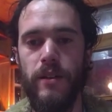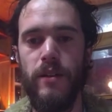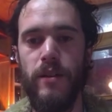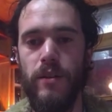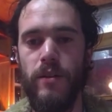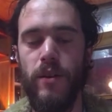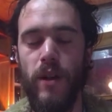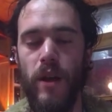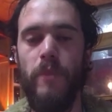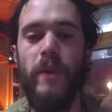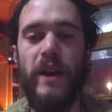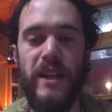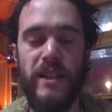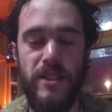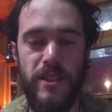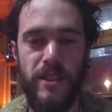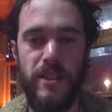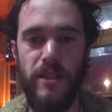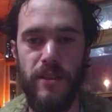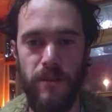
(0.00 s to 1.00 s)

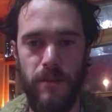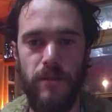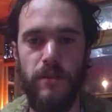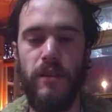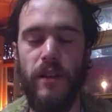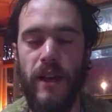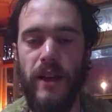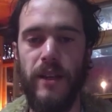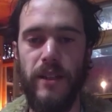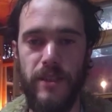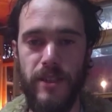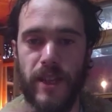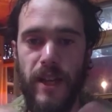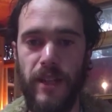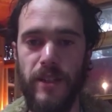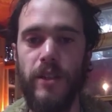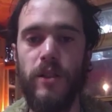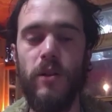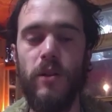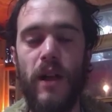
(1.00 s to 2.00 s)
amazing like
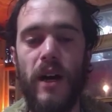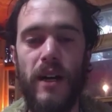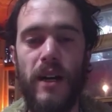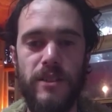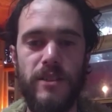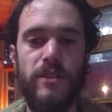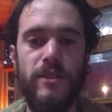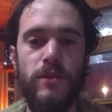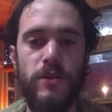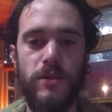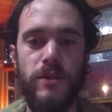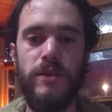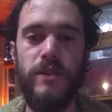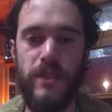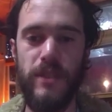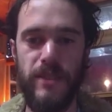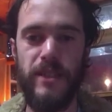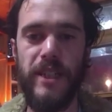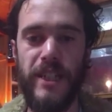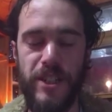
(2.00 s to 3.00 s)
technical art schools that
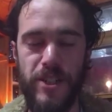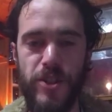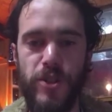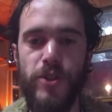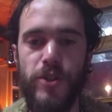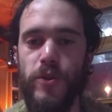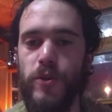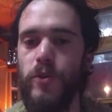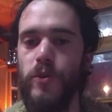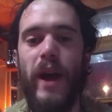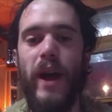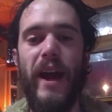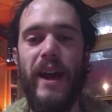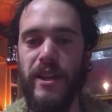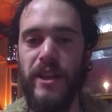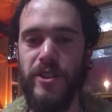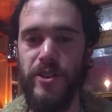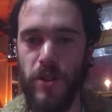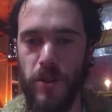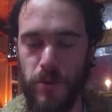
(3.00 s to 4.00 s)
teach you age
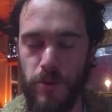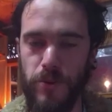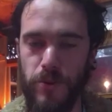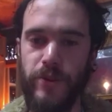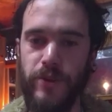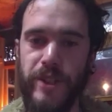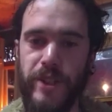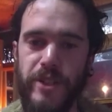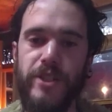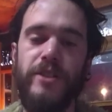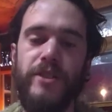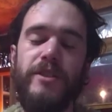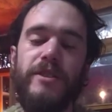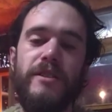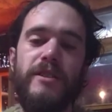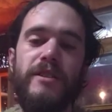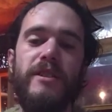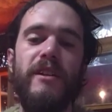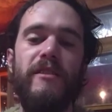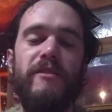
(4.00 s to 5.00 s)
old traditions and
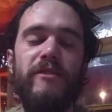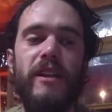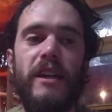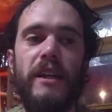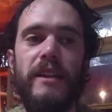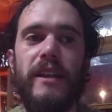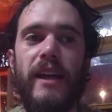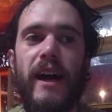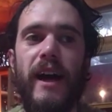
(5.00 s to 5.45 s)
stuff like that.